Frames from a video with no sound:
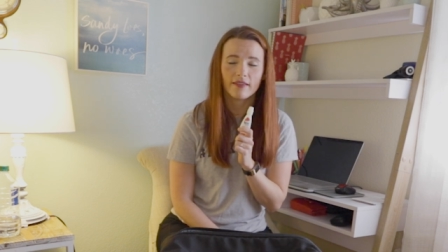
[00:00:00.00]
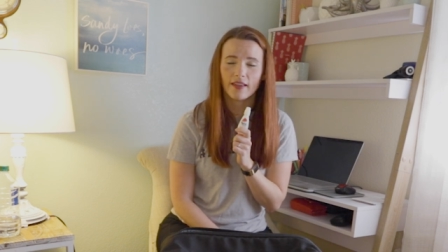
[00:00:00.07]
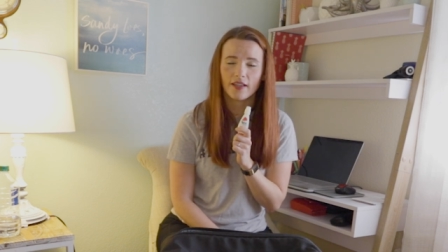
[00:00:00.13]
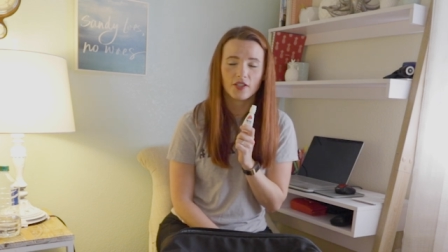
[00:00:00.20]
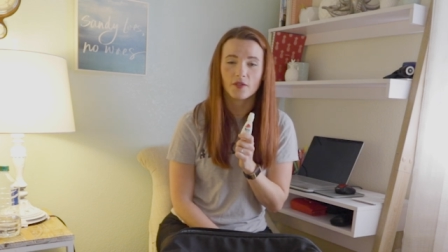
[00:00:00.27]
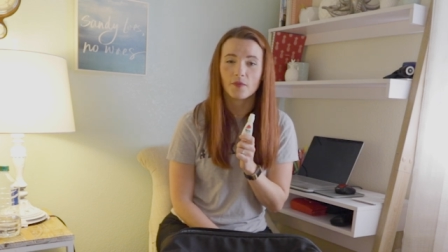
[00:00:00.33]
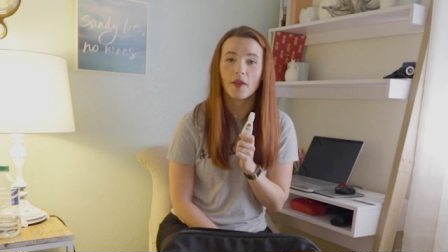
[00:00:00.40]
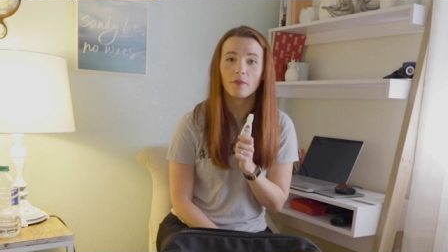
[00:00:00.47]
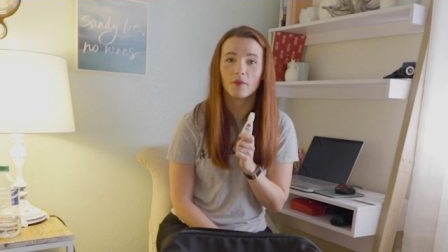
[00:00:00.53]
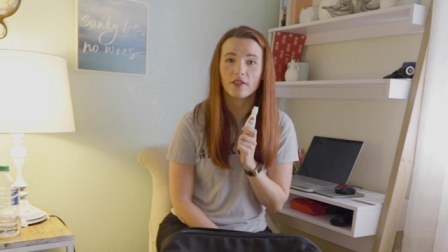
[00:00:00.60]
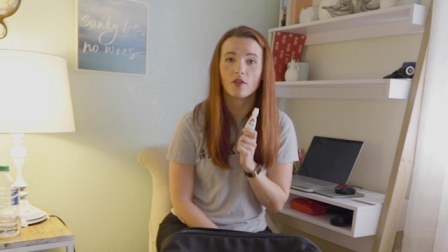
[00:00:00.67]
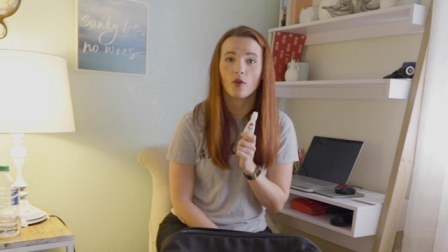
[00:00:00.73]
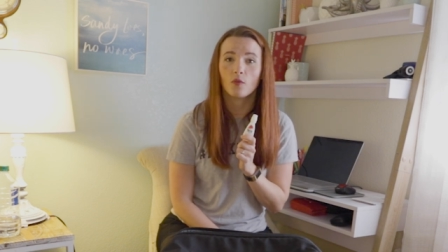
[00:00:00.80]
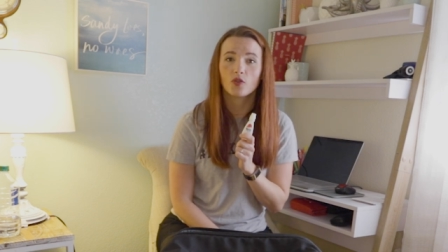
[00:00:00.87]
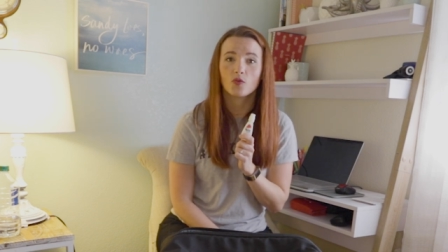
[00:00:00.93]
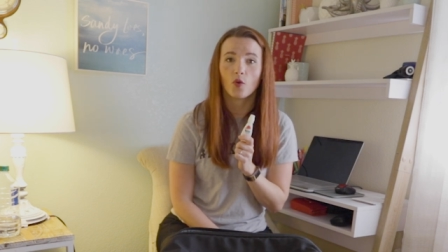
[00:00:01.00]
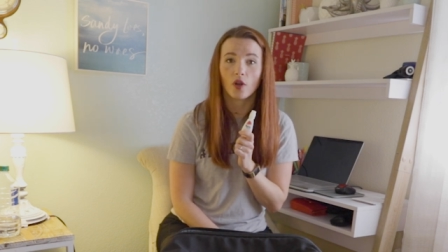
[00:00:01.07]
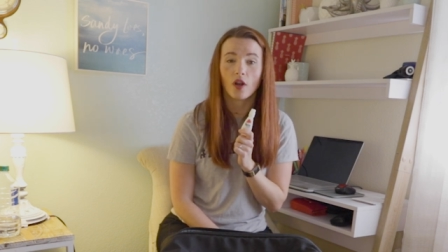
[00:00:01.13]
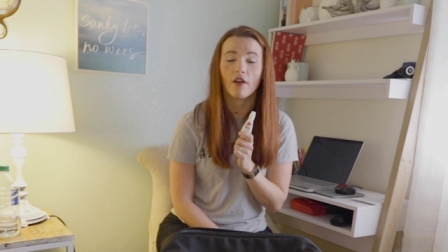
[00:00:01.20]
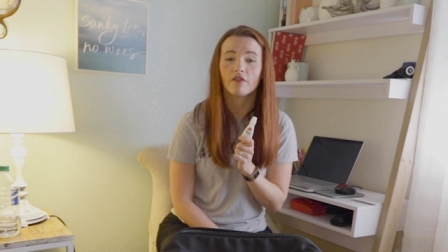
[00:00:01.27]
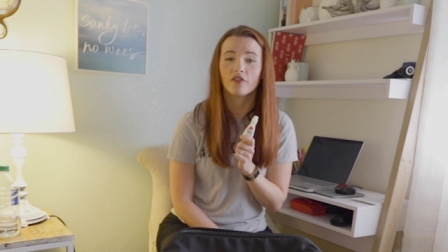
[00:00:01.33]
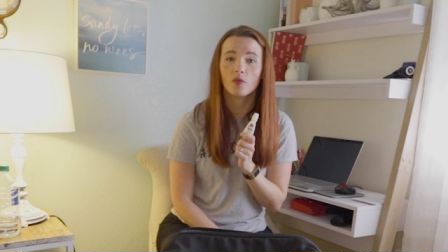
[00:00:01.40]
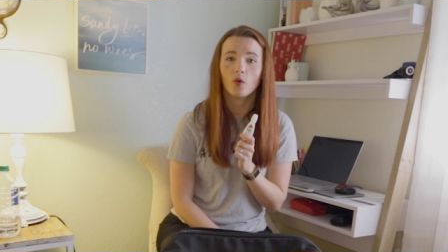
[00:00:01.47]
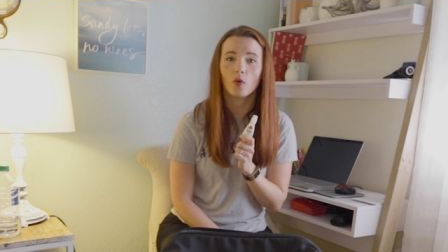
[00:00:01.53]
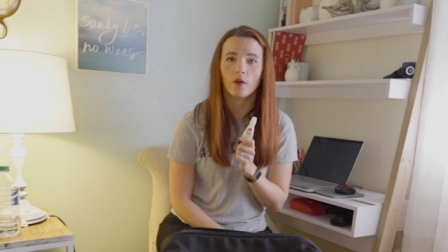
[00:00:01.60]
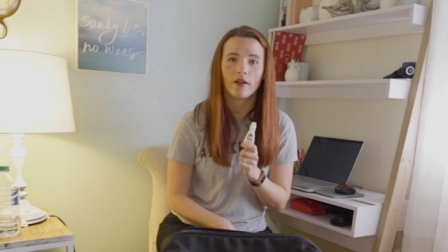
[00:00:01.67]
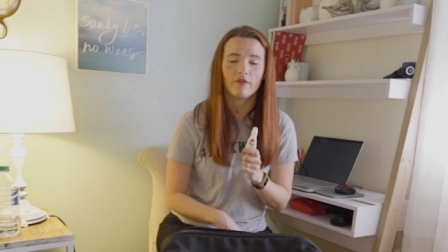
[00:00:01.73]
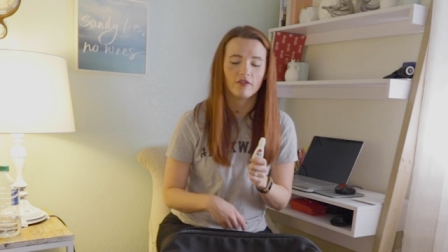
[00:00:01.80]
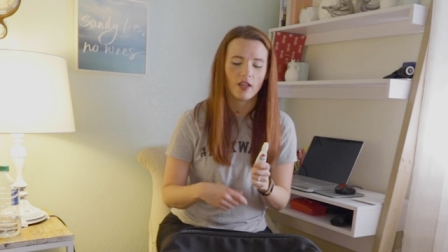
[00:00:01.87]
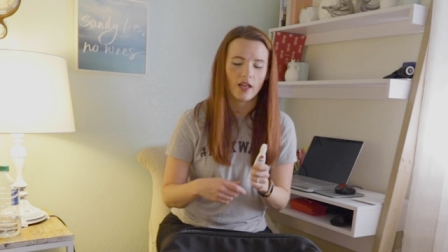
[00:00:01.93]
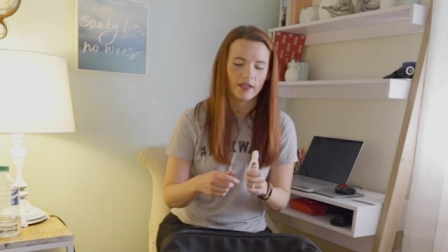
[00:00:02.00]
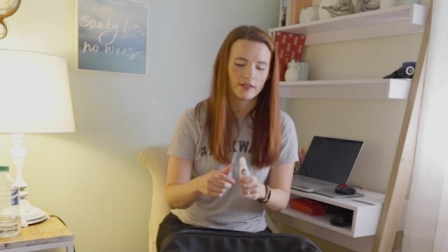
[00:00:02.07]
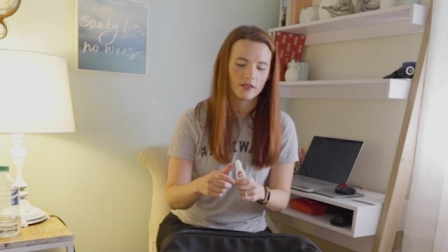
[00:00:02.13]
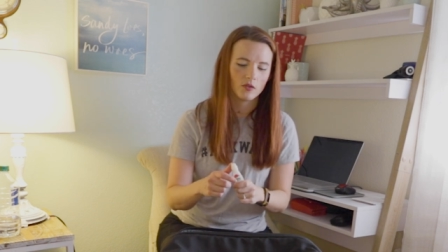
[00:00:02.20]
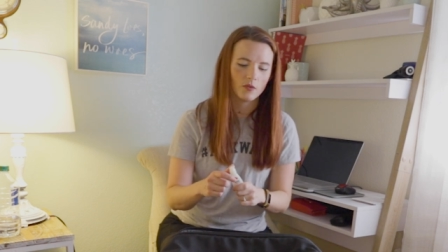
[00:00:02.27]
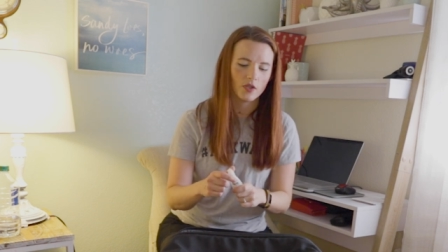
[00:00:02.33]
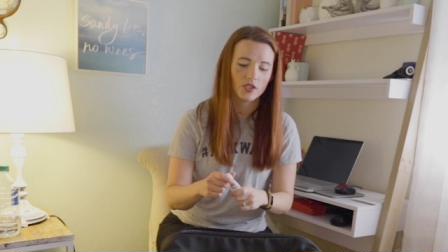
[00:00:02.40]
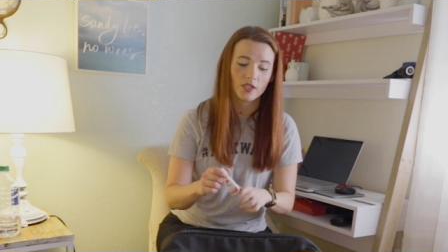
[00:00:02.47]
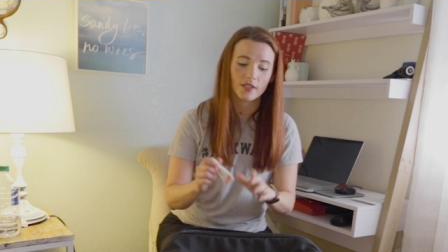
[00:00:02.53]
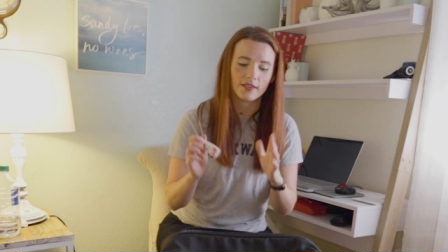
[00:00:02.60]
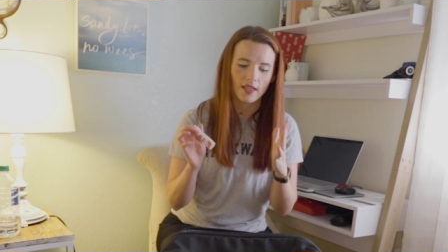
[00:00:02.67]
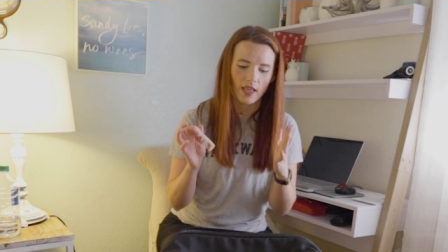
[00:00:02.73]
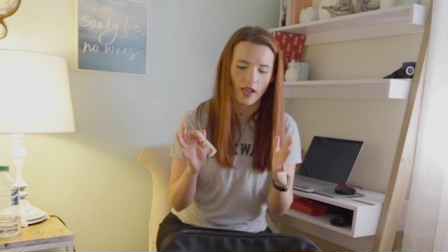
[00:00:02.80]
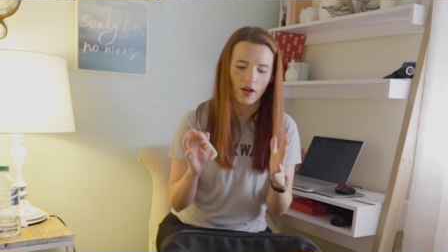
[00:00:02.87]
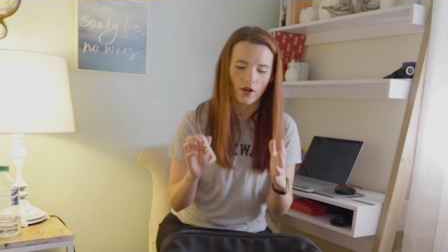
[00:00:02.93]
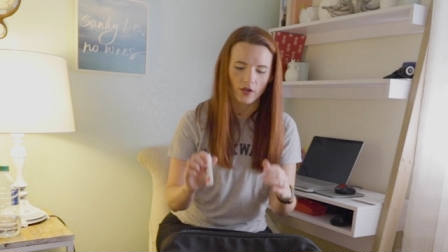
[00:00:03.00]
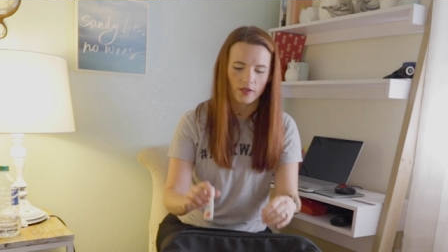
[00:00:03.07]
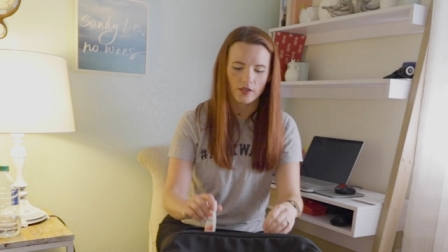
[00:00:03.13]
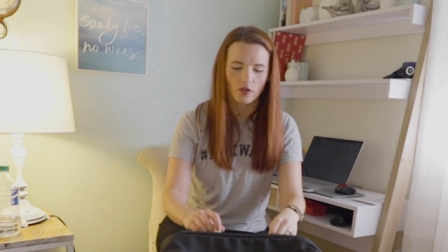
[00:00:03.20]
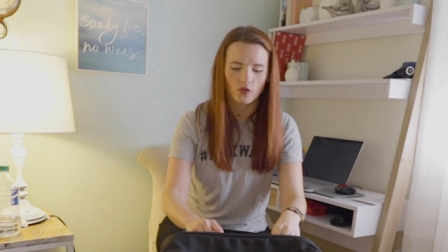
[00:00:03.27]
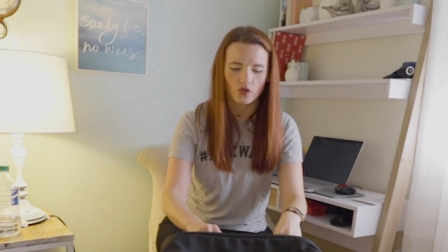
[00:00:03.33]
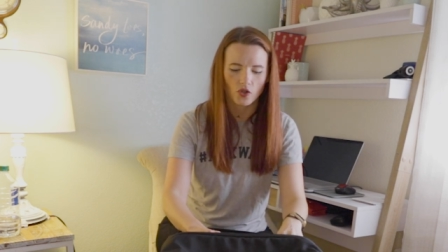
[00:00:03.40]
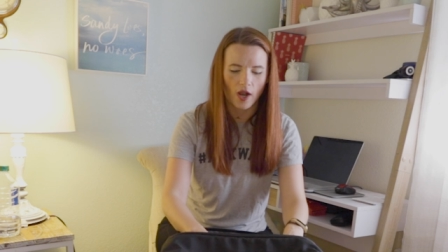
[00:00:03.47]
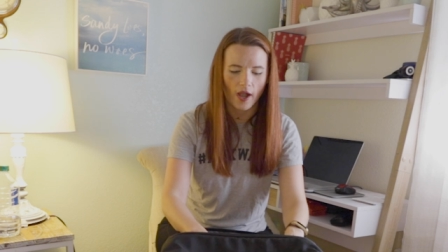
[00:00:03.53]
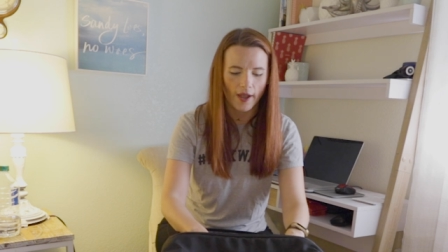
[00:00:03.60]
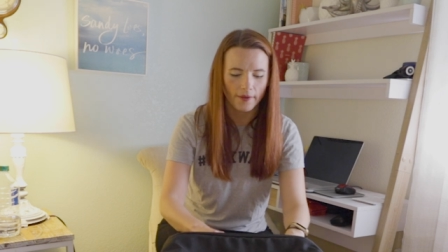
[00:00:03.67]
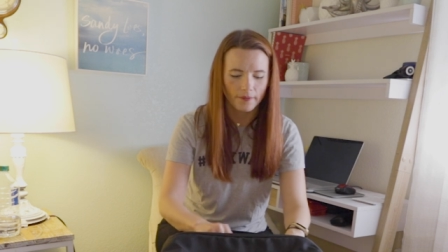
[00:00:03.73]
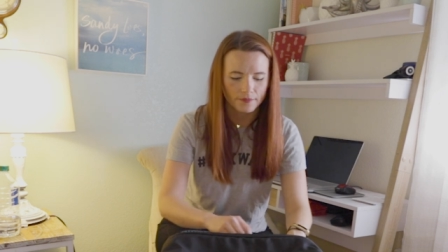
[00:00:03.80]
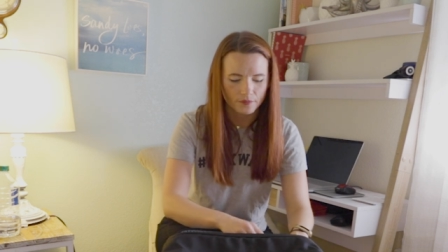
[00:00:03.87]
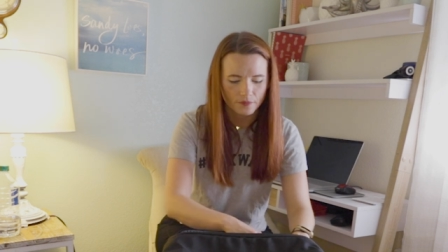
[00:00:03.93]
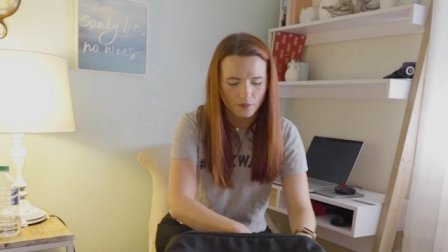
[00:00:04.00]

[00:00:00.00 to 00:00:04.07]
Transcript: they just make me so much more comfortable when I'm flying so much because the air is so dry.